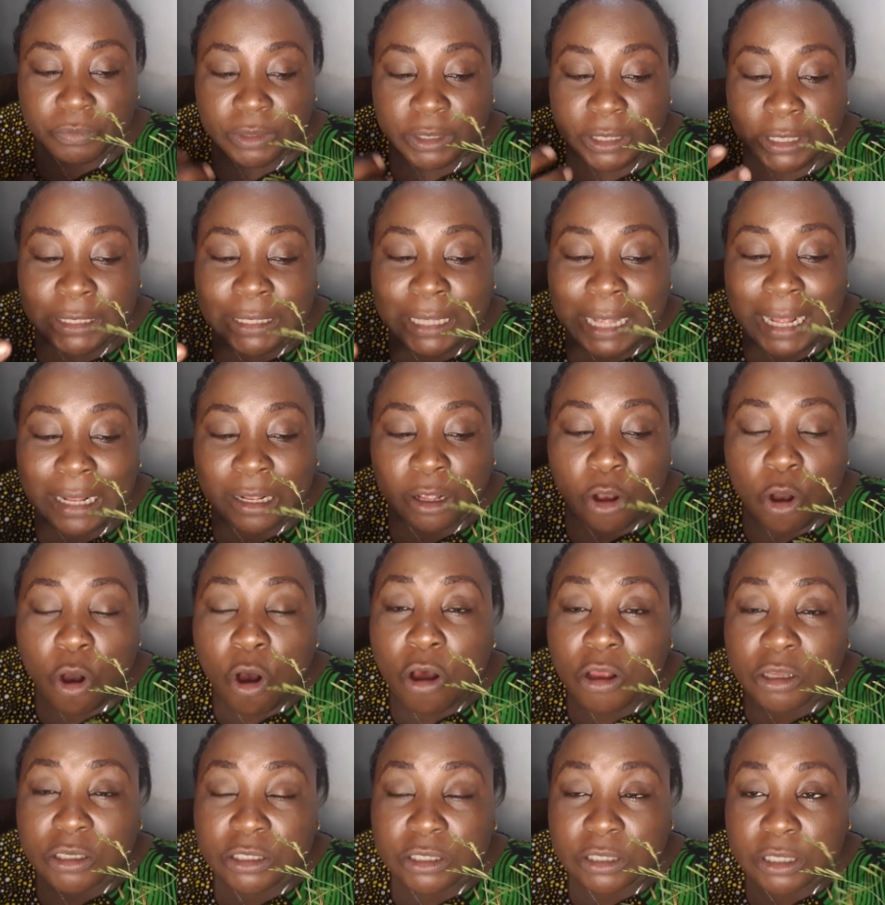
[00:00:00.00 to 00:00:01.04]
it can
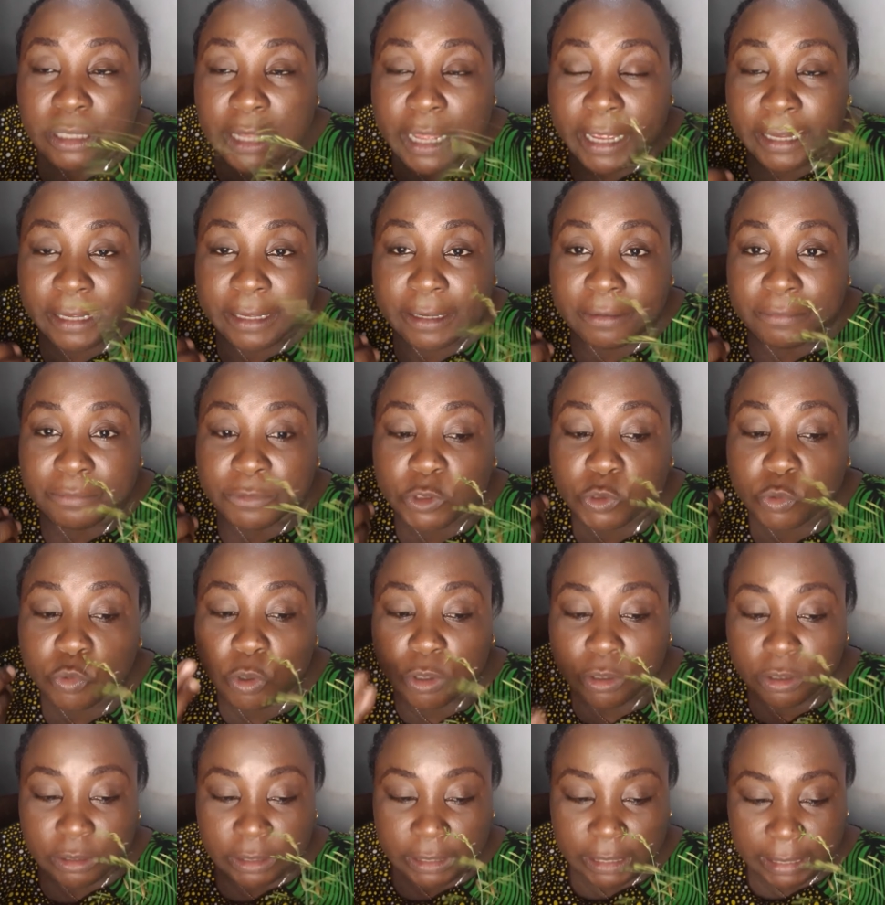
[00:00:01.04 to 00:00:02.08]
cause like
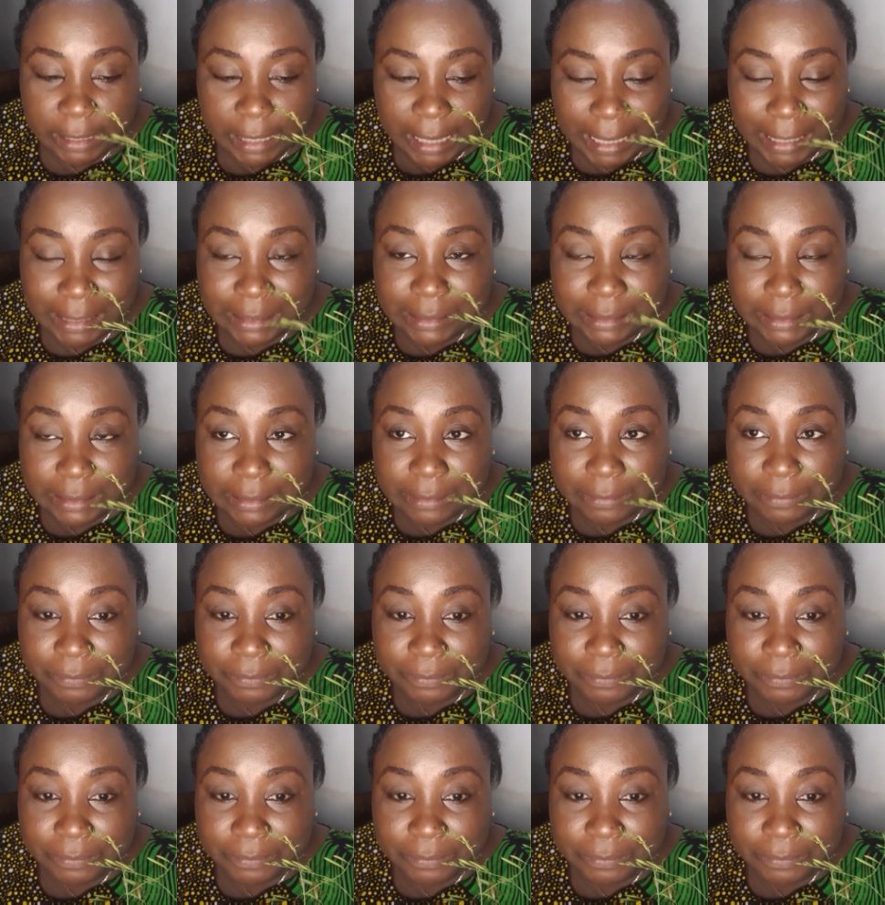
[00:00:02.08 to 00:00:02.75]
swollen glands.